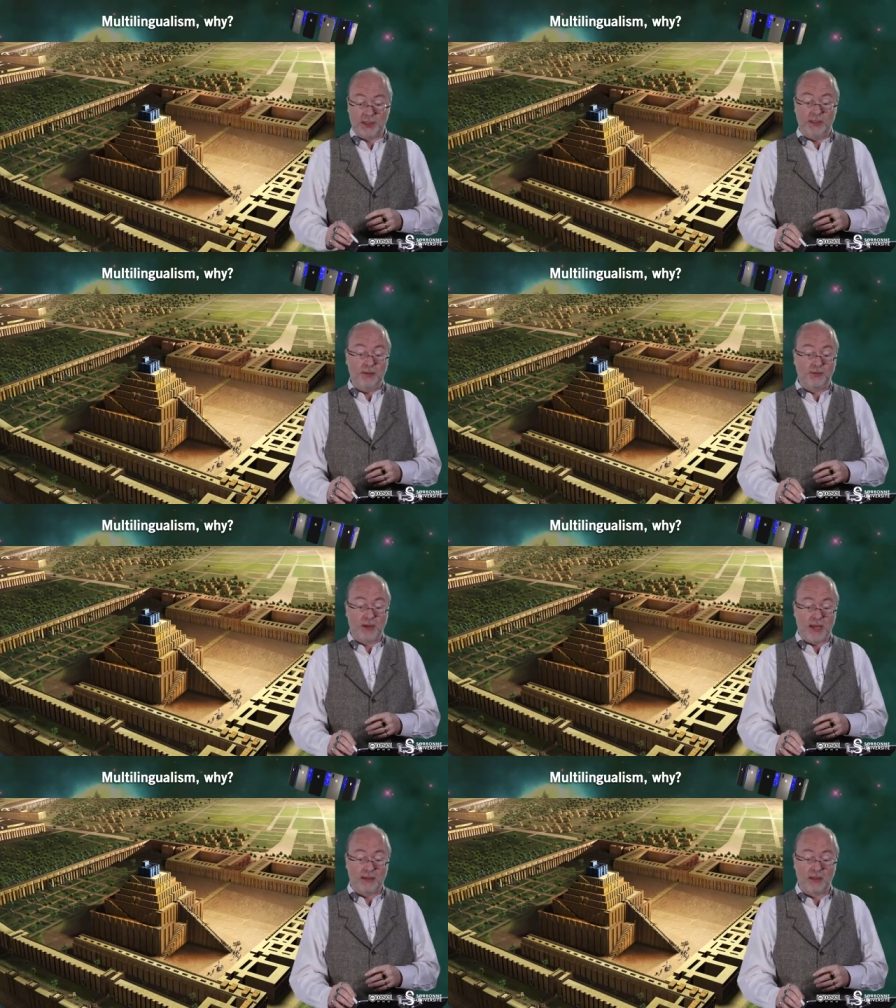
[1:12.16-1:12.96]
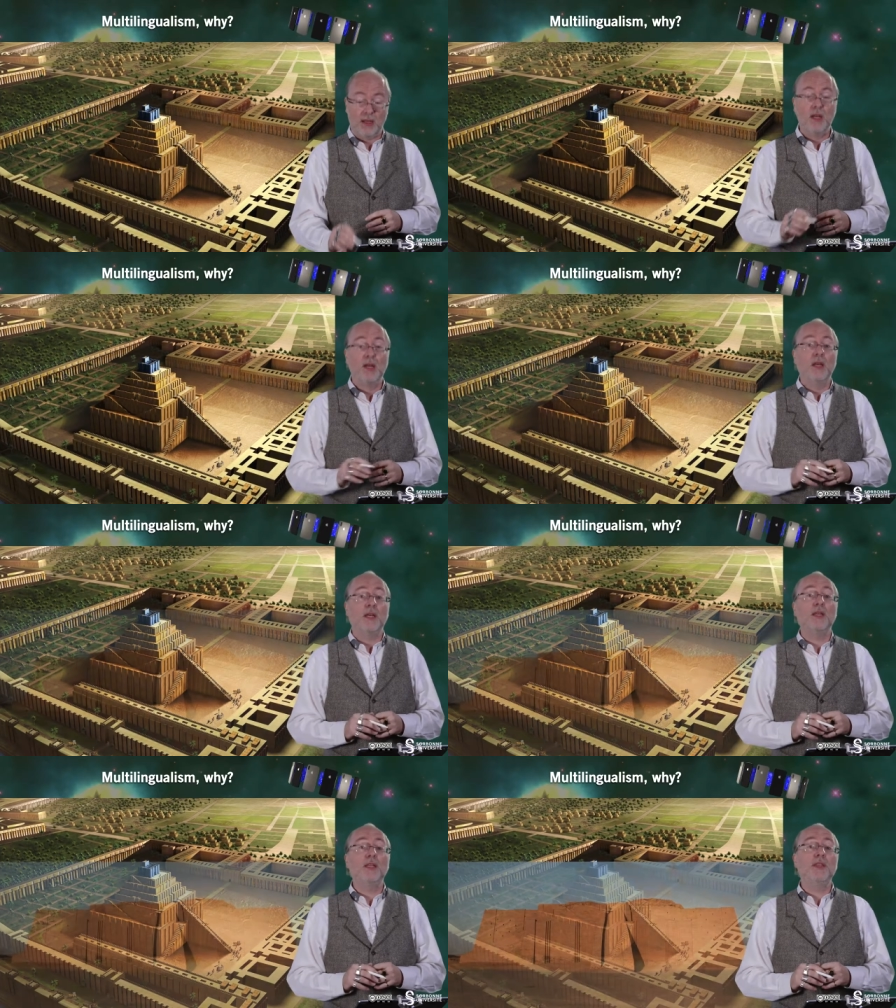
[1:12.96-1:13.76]
And in fact,
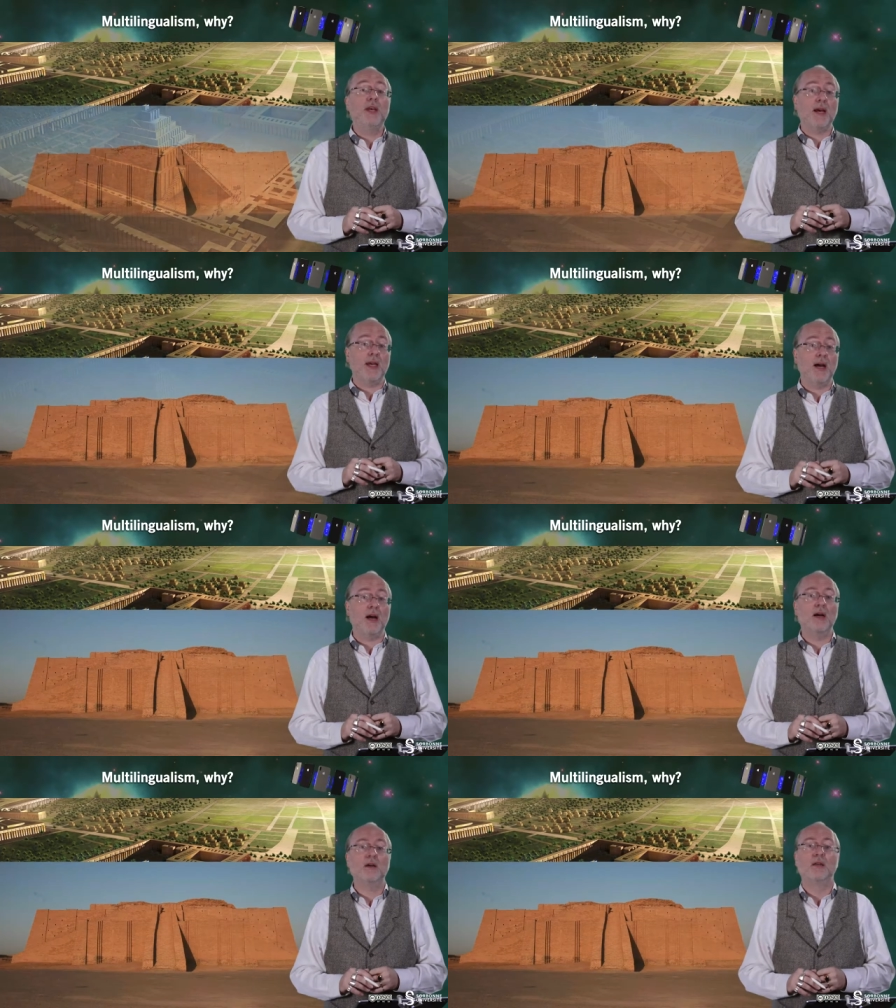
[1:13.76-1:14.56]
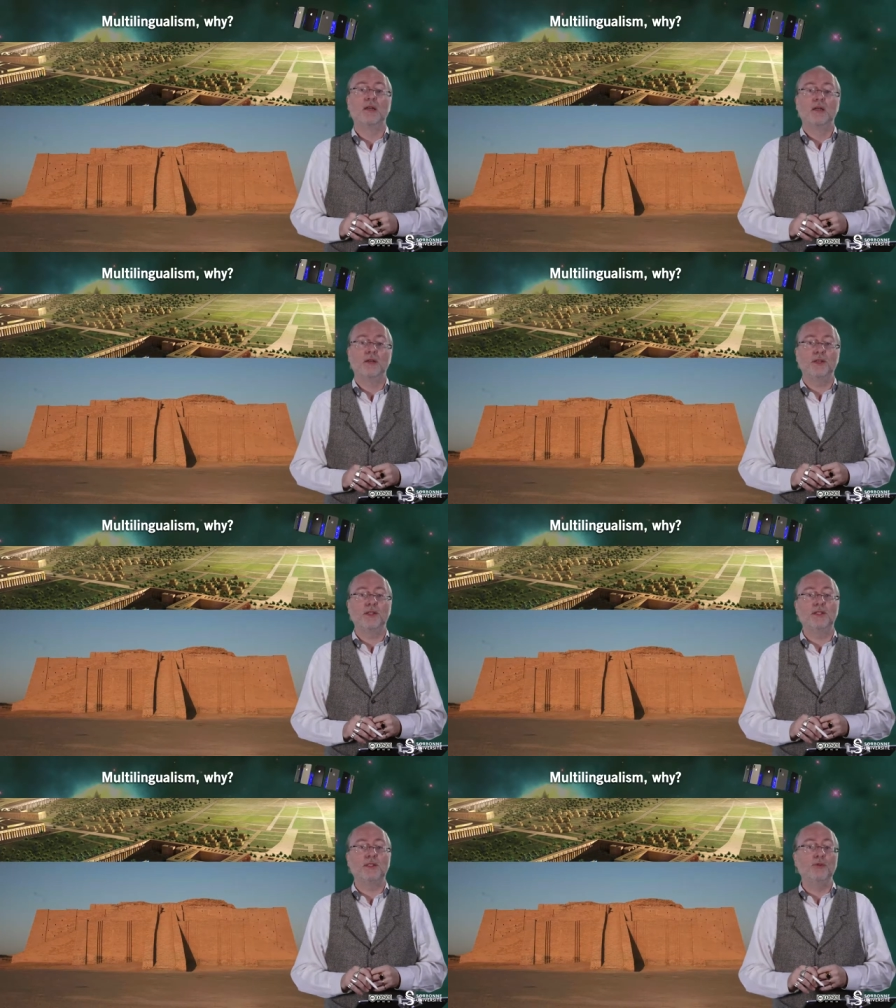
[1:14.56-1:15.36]
in the area, uh,
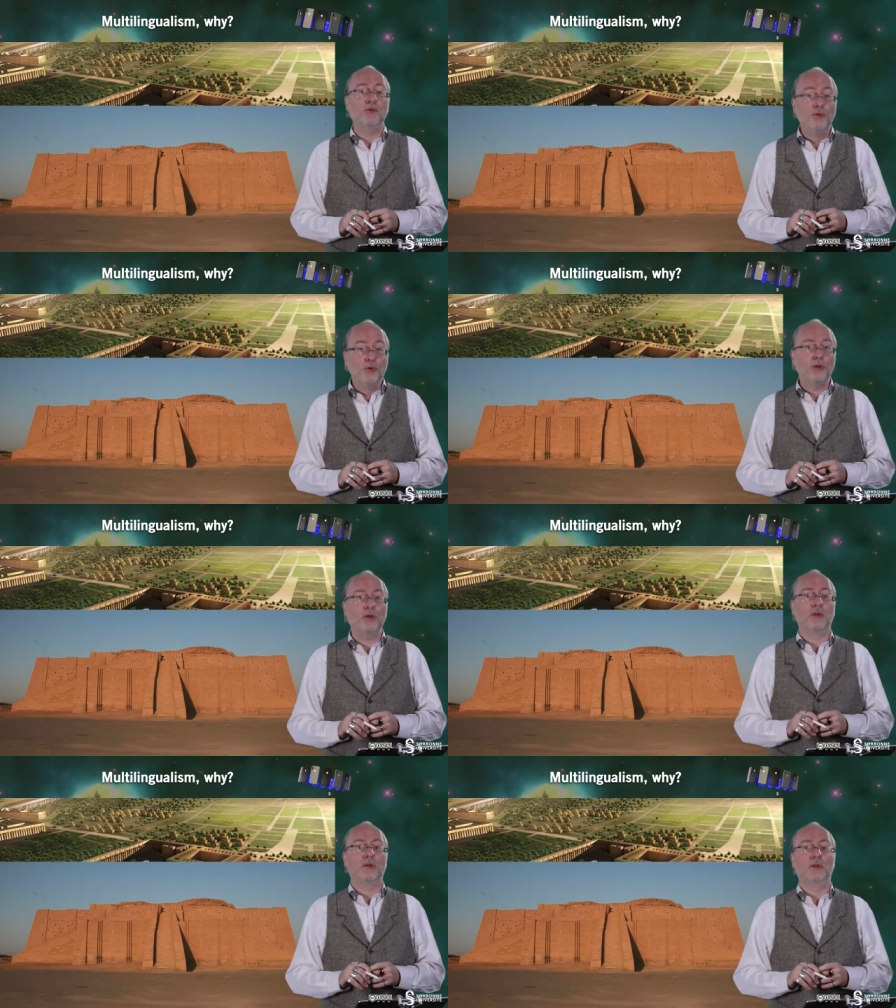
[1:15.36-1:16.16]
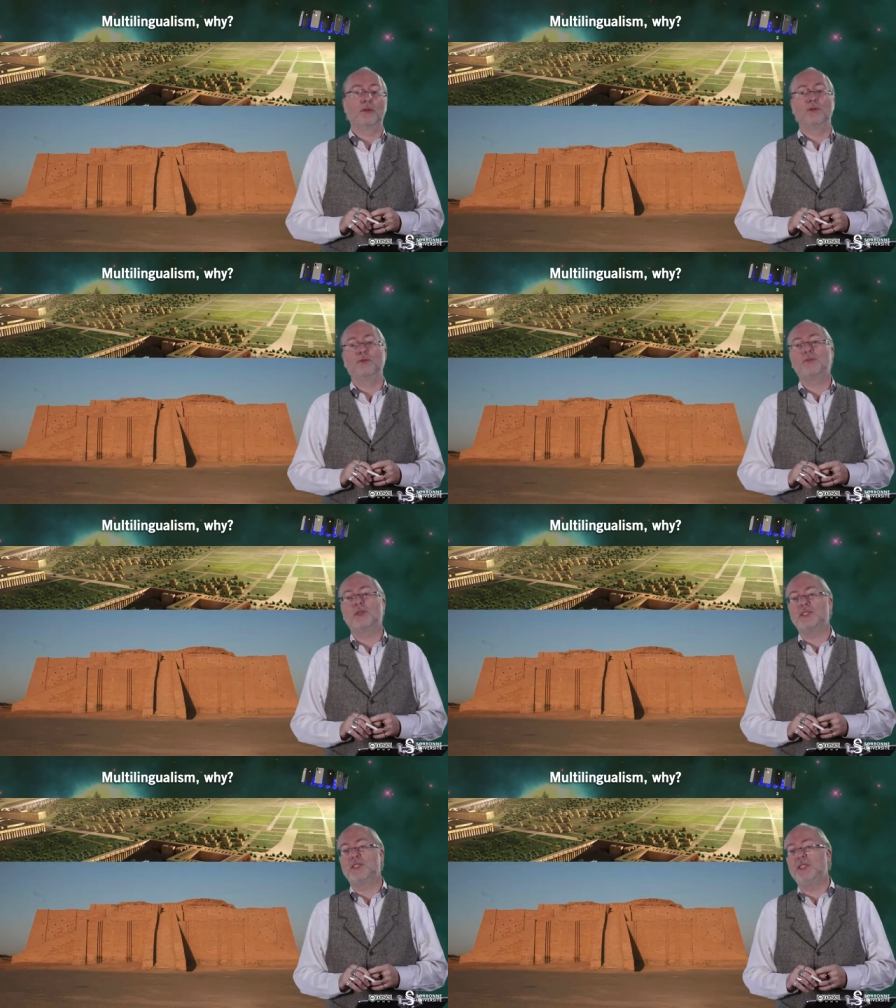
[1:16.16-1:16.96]
it's in Ur, uh, Ur
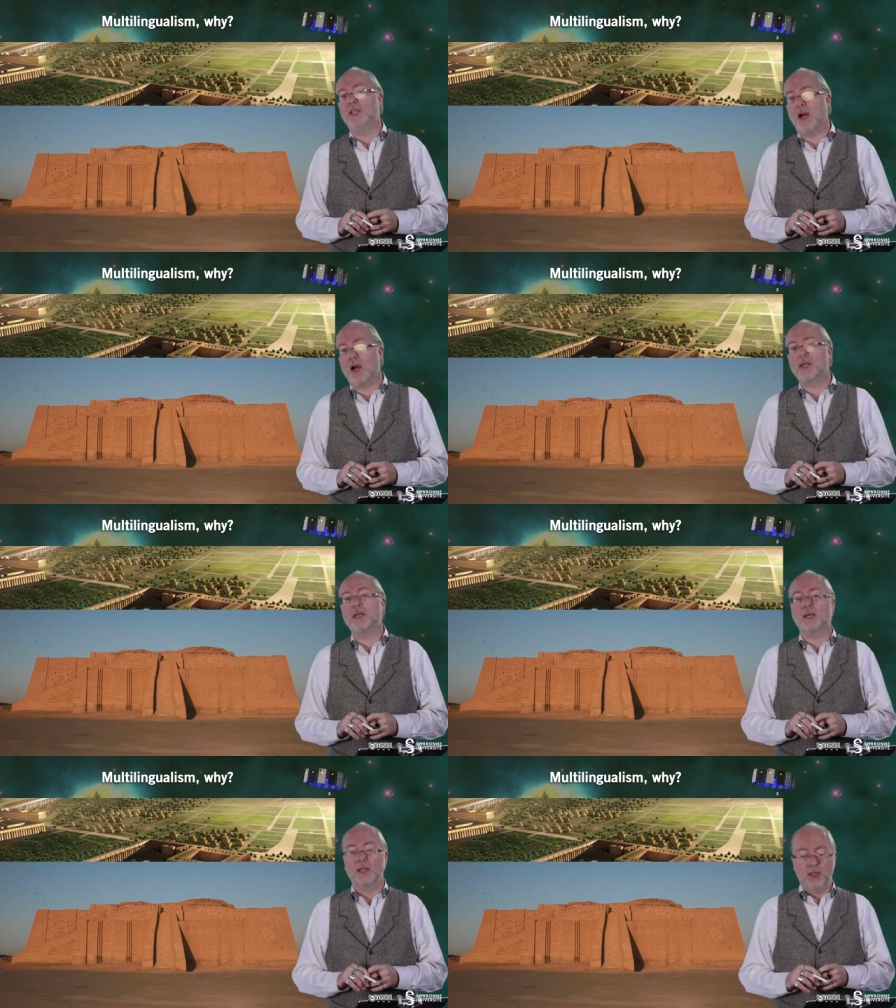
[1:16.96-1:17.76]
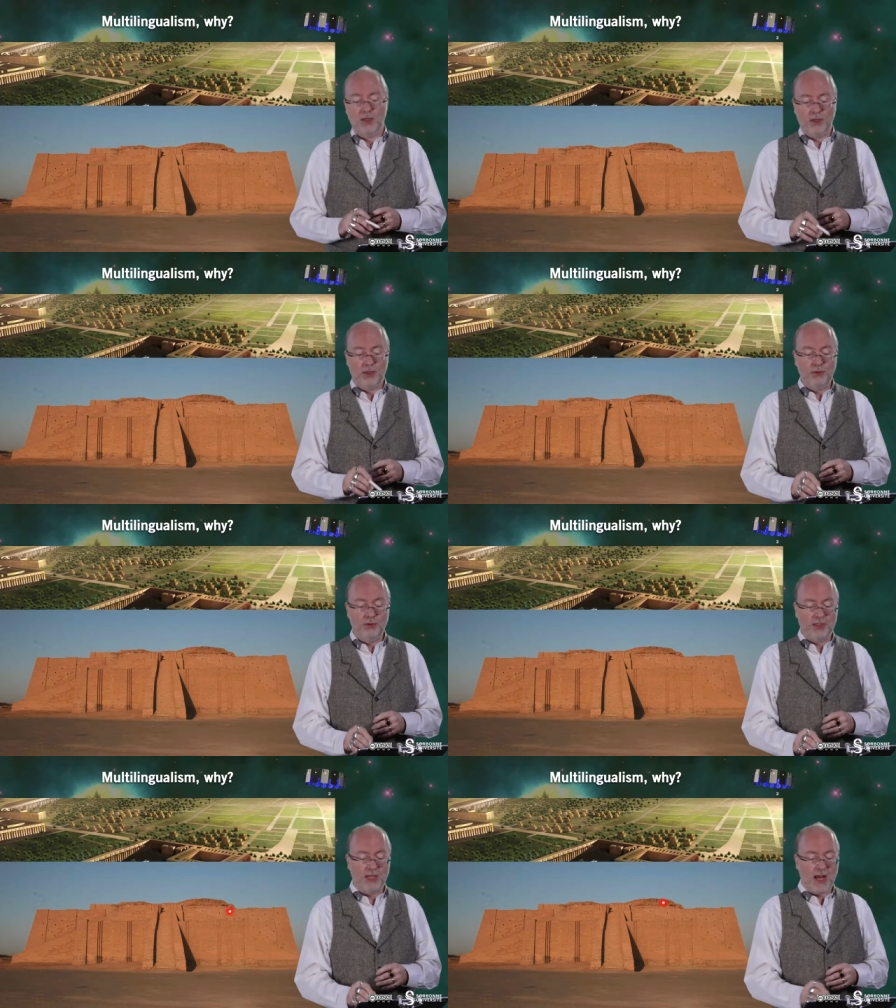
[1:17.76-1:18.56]
is in Iraq, uh, you
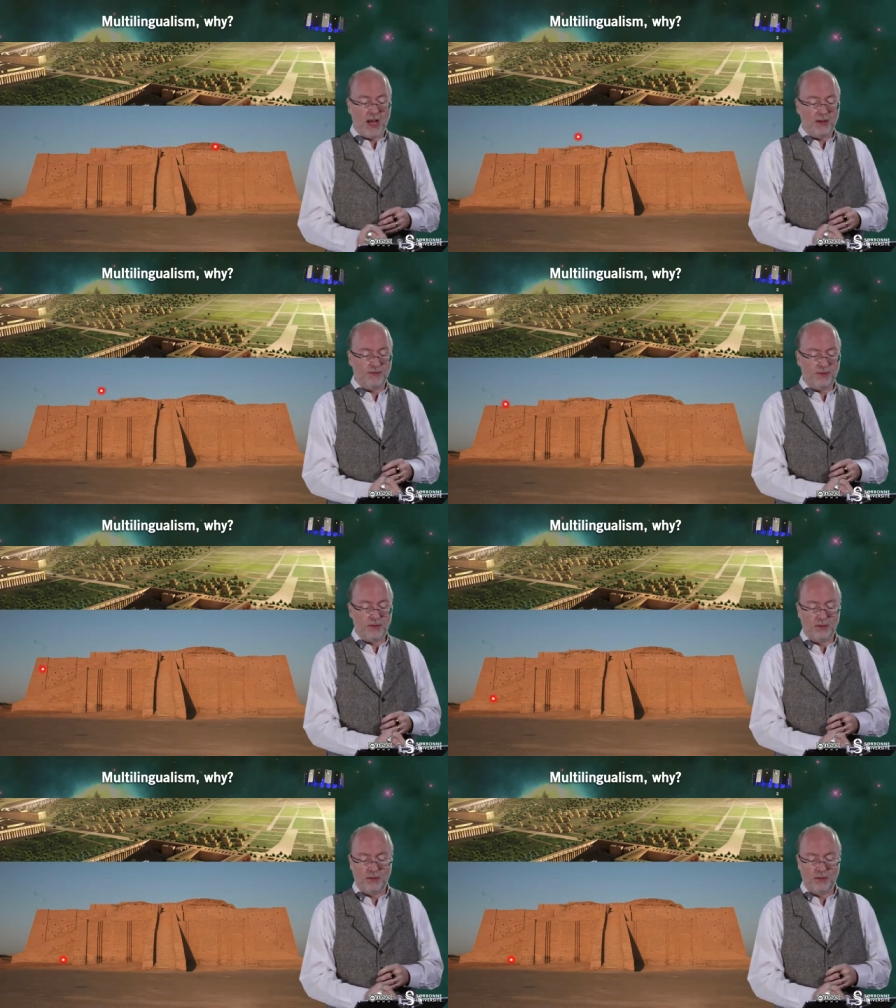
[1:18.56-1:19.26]
still have uh,